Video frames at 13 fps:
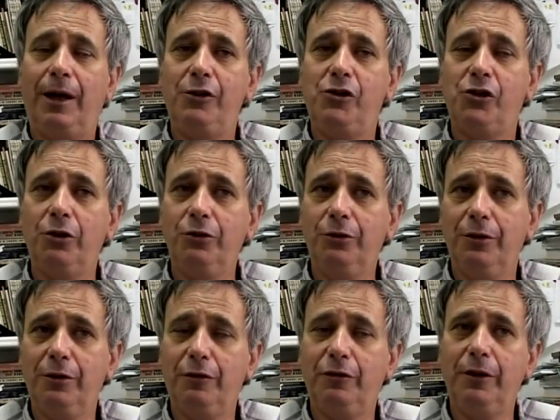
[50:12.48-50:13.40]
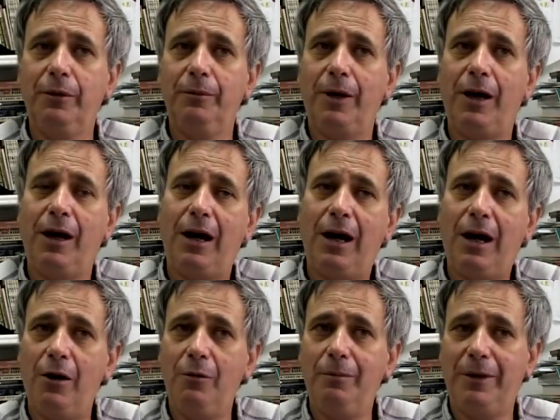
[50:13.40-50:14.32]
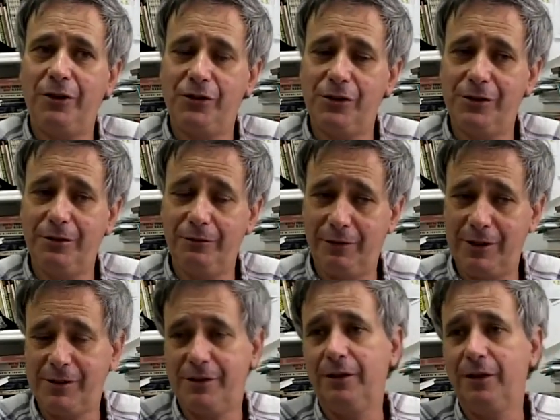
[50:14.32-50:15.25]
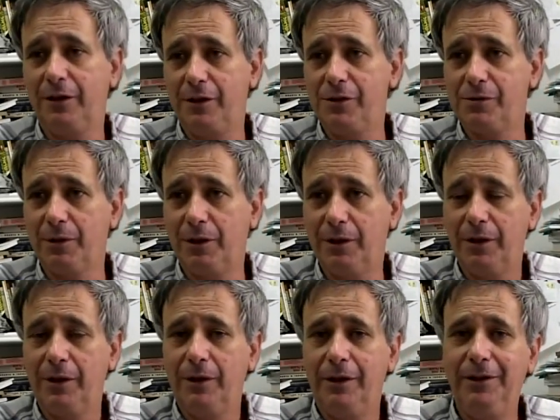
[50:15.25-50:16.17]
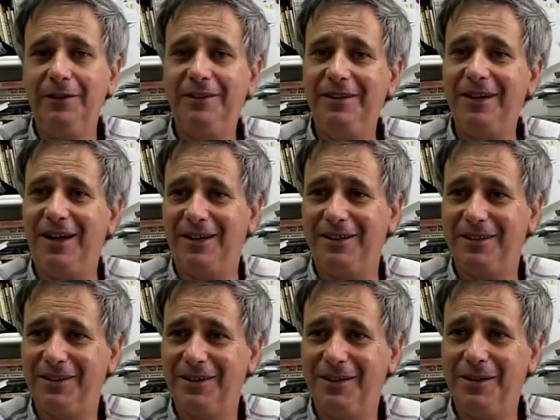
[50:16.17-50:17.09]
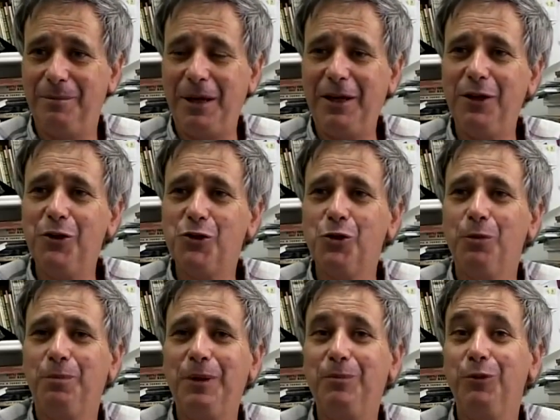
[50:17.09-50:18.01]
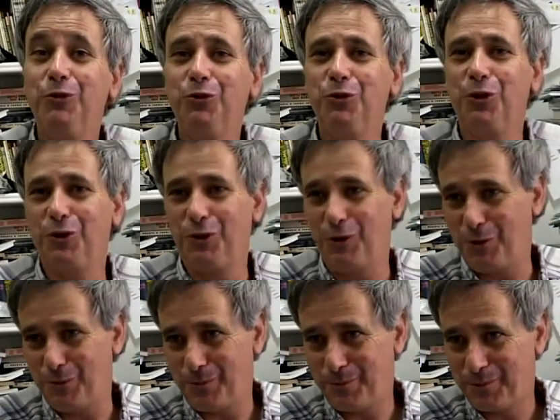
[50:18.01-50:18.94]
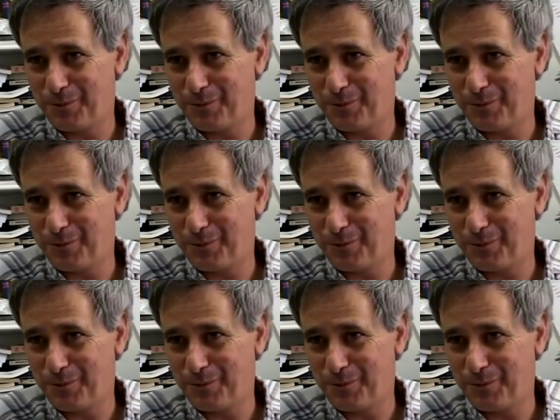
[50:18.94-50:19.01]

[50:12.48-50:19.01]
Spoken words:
I showed you in the film how much is invested in Israel in denying, in making sure people do not know.